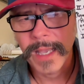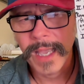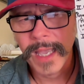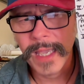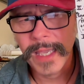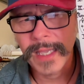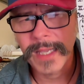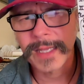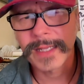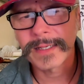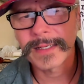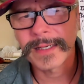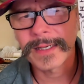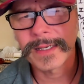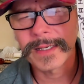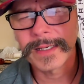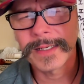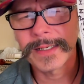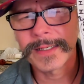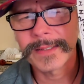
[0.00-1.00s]
And
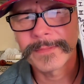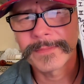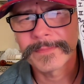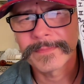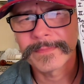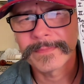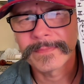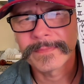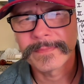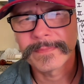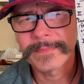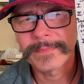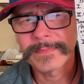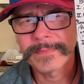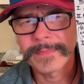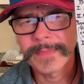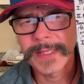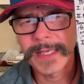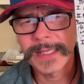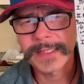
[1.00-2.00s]

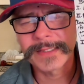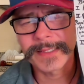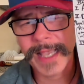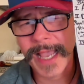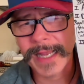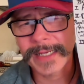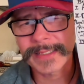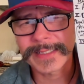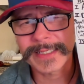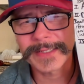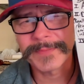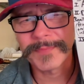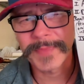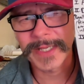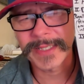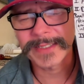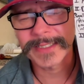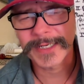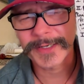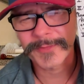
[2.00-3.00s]
it's actually
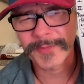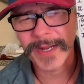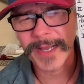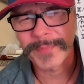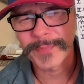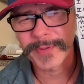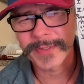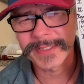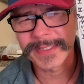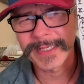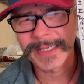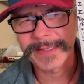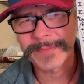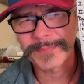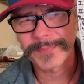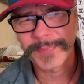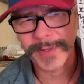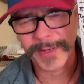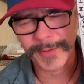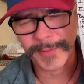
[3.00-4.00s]
meant to
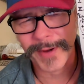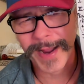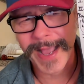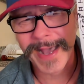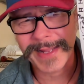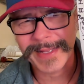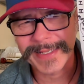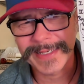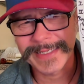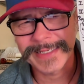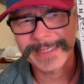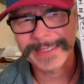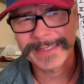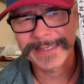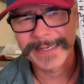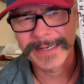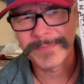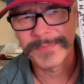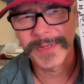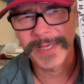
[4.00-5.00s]
represent plurality
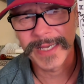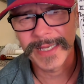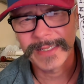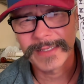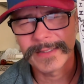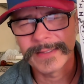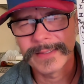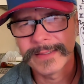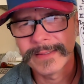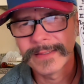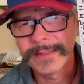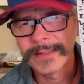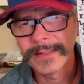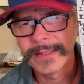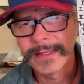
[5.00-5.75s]
a bit.